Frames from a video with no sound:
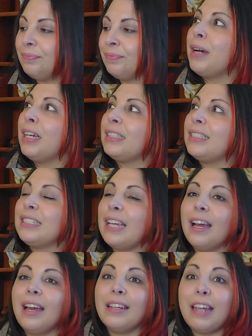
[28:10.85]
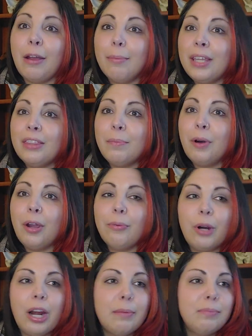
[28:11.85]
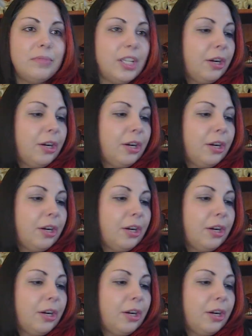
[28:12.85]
But now I'm at the point where I'm,